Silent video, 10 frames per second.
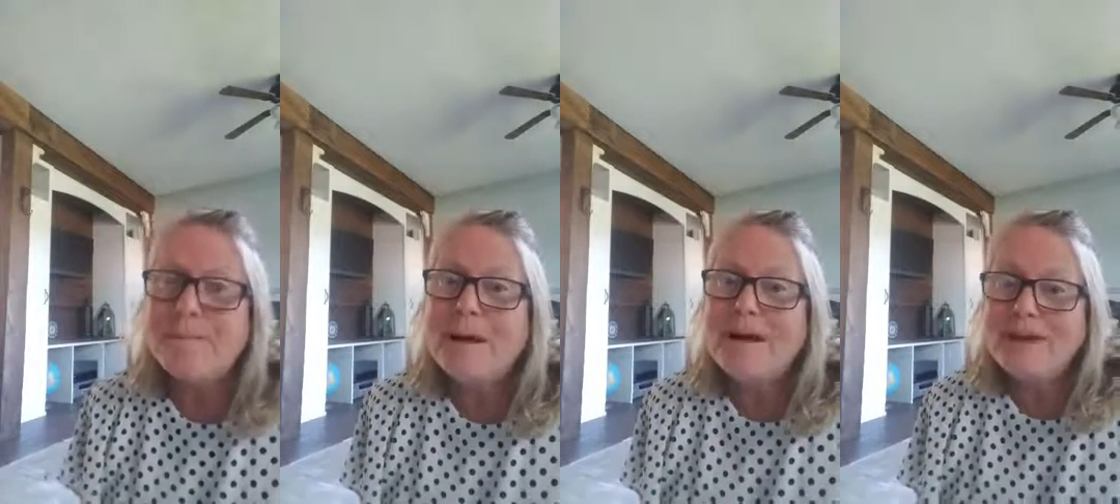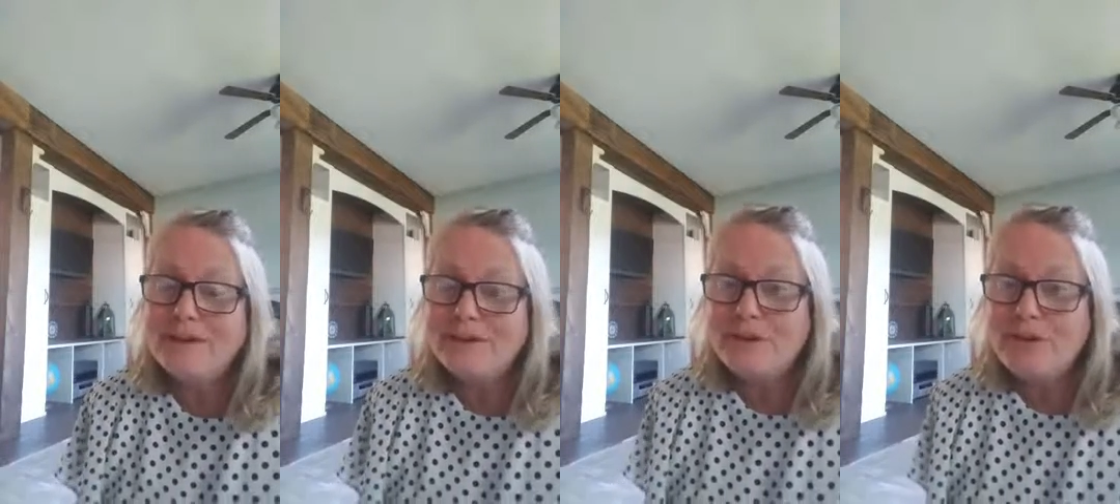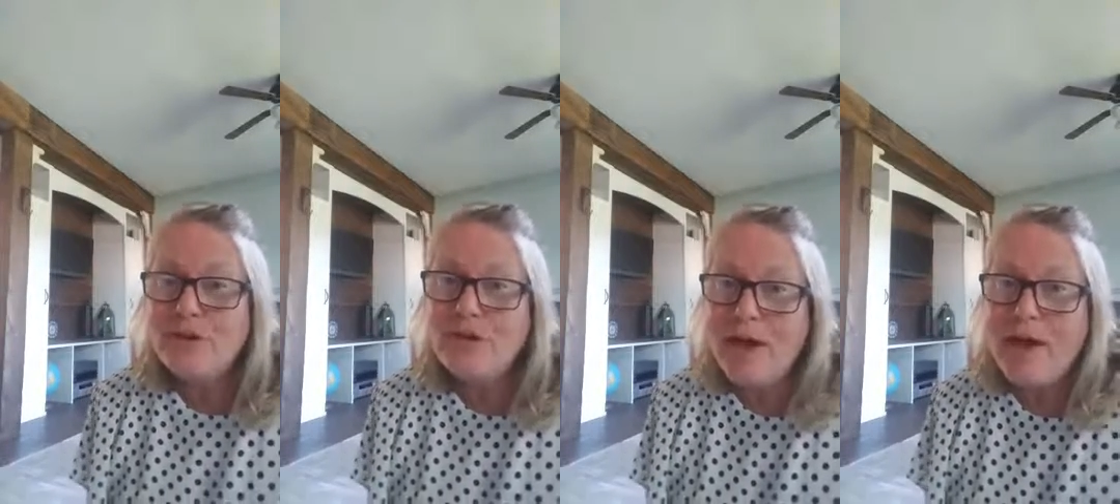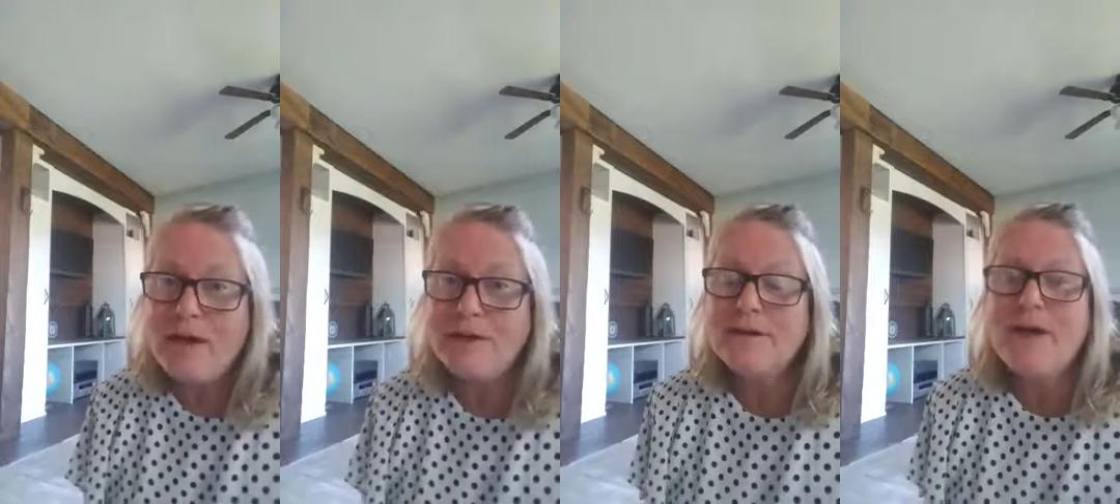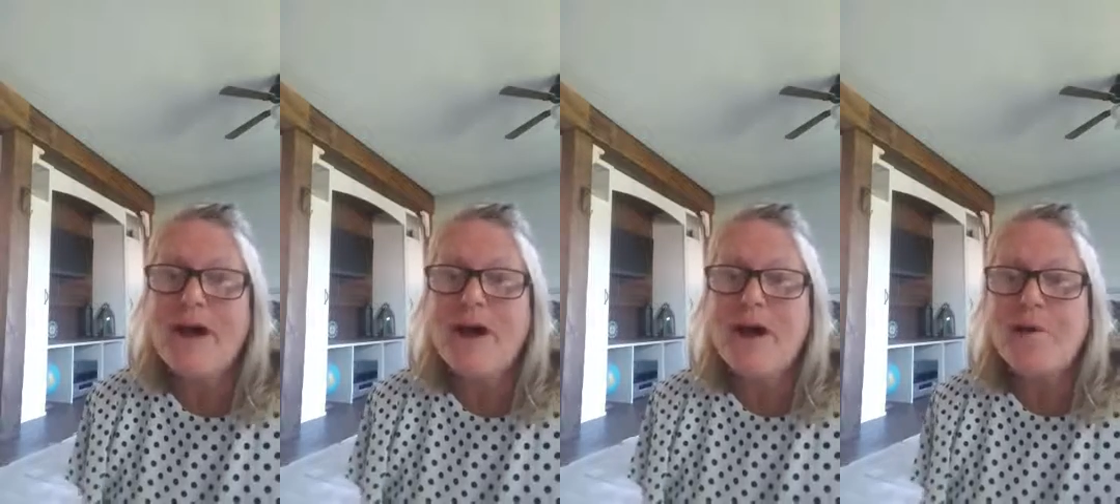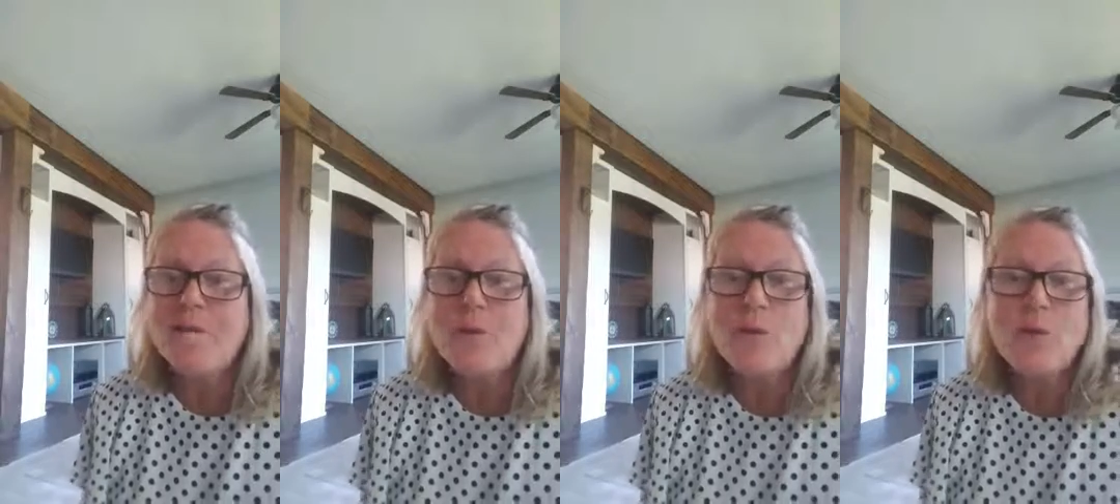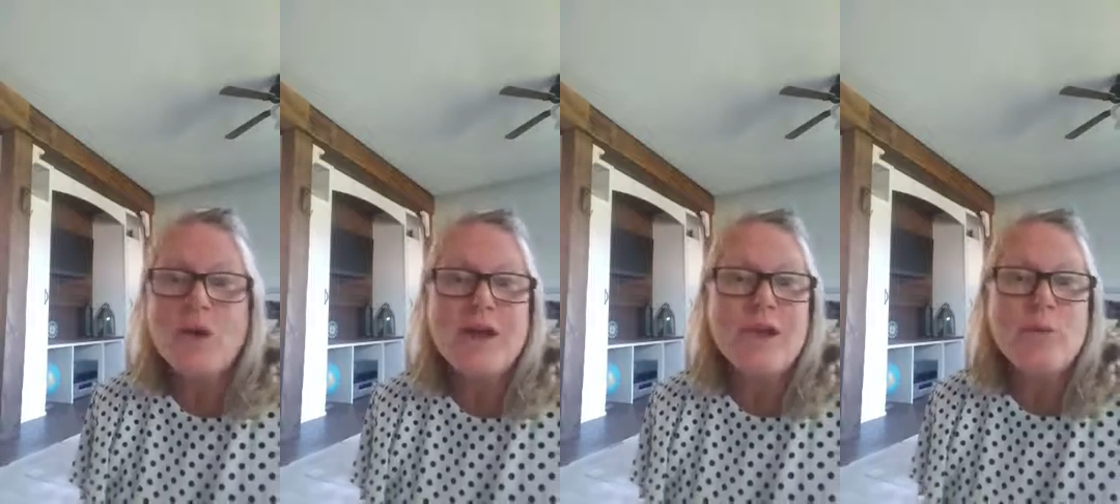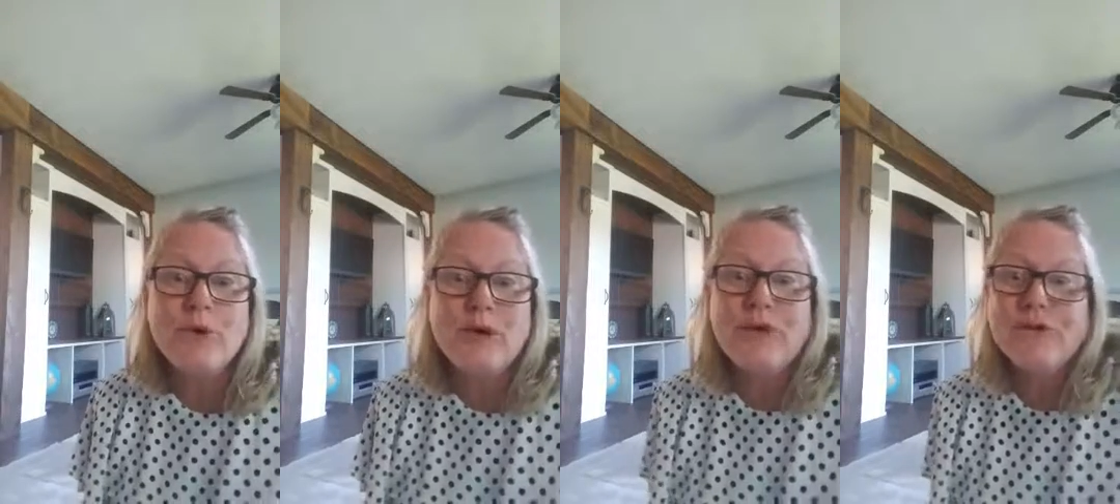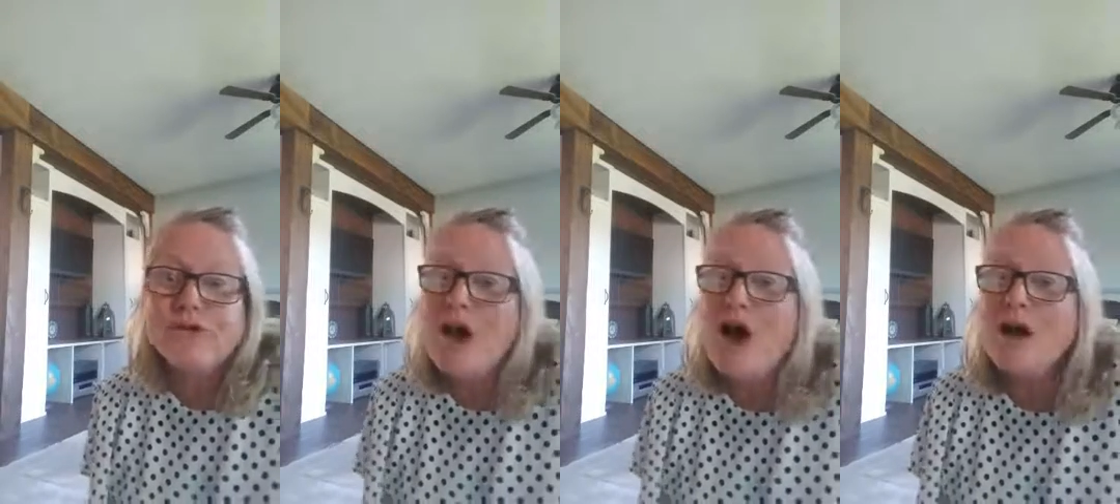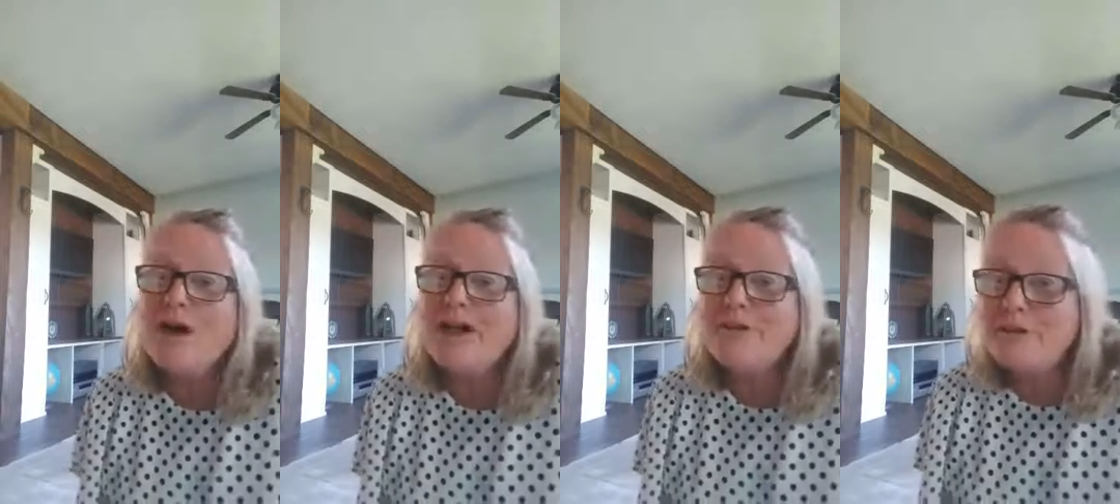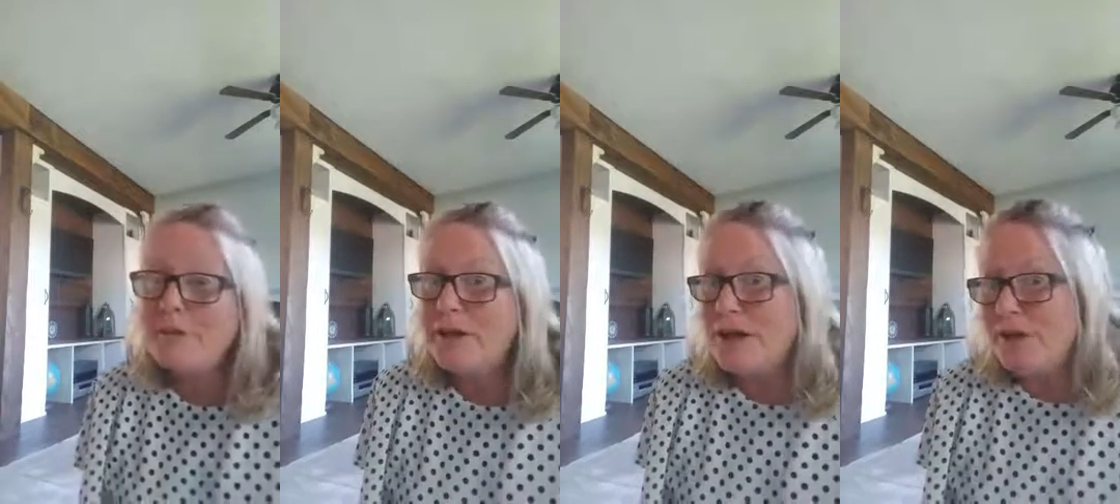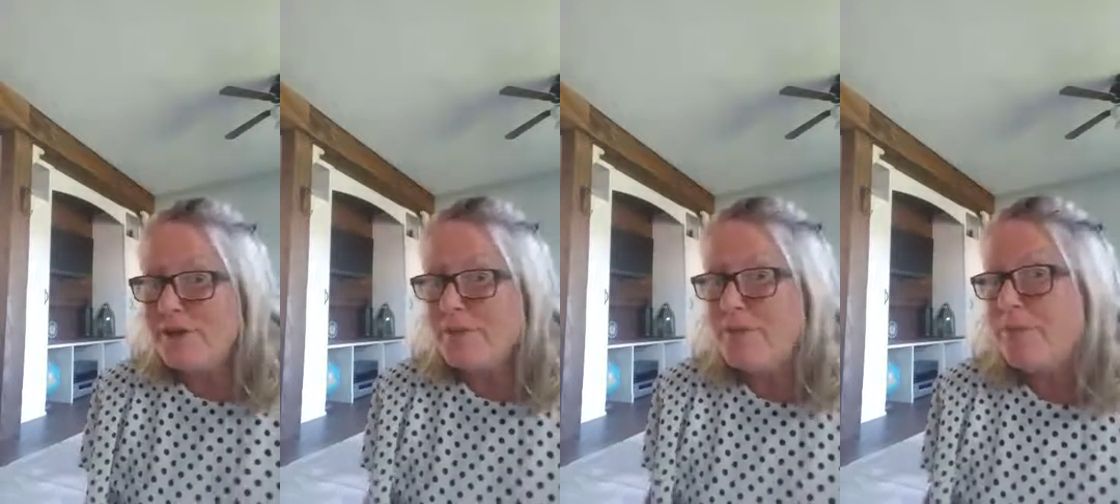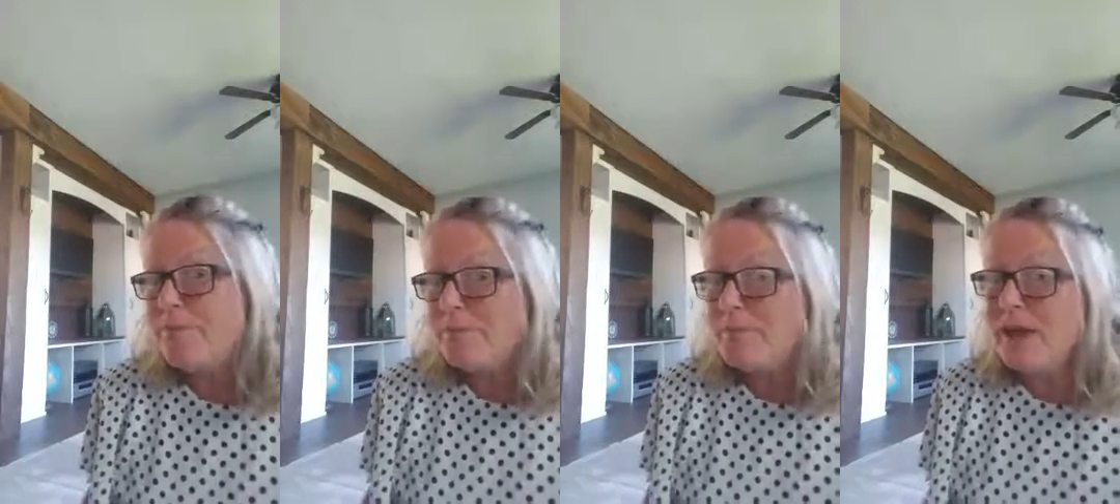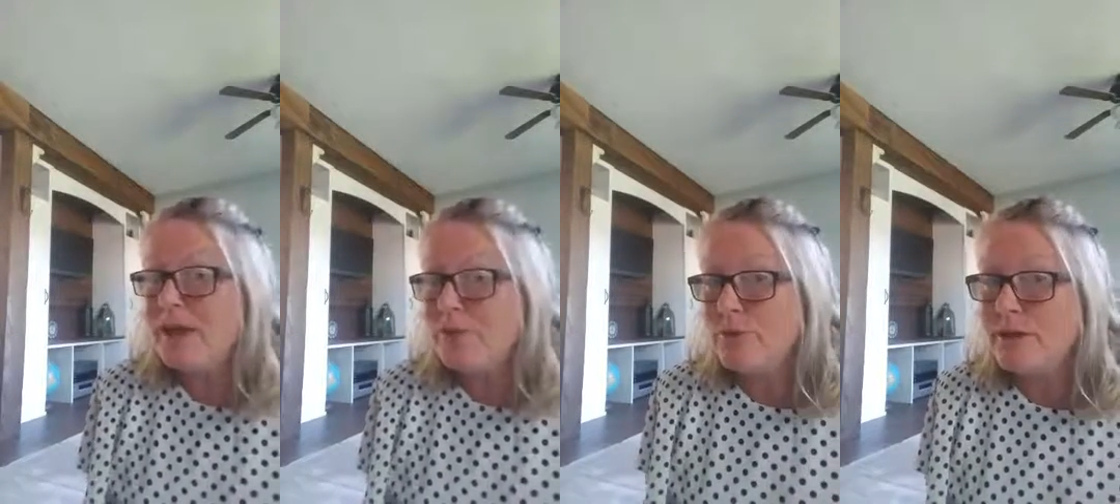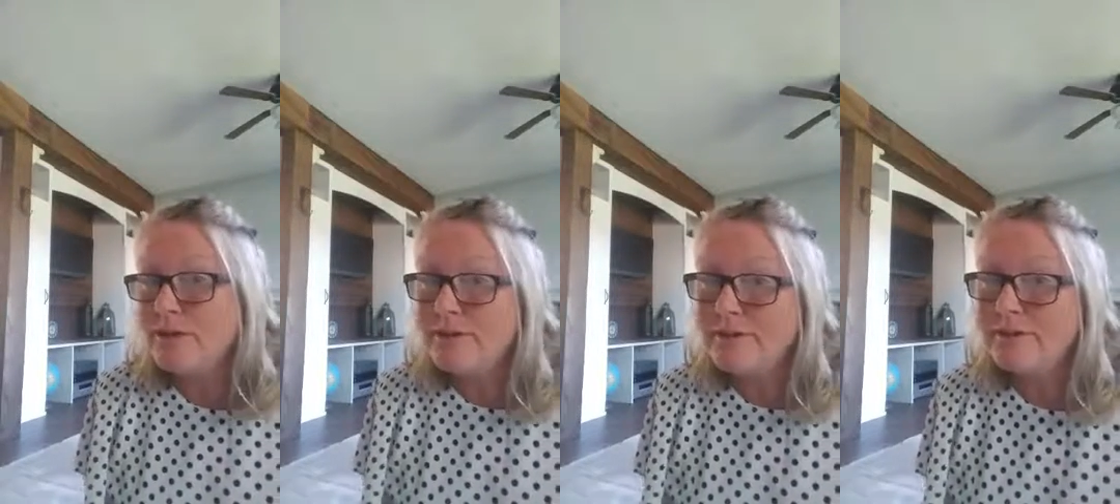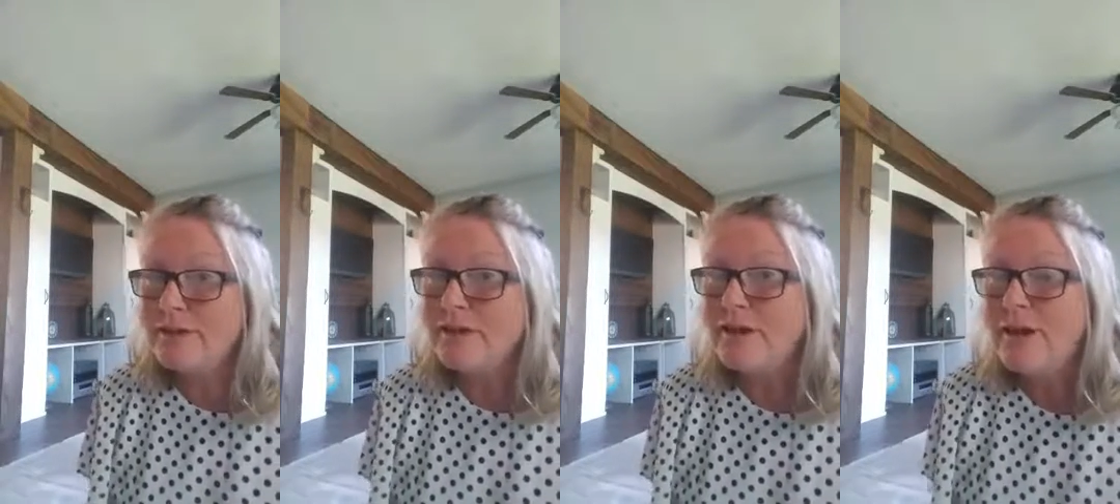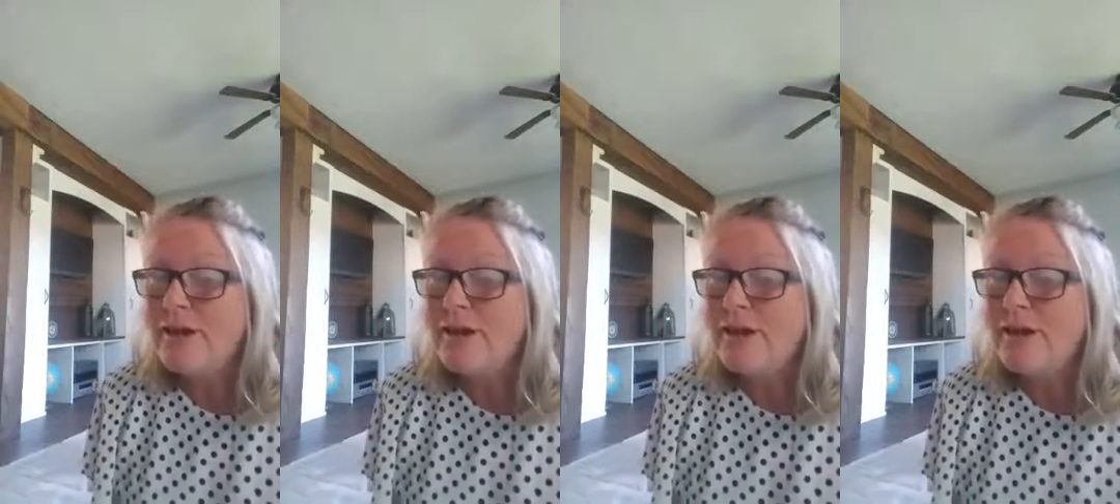But until then, um, we will talk a little bit, and and you can listen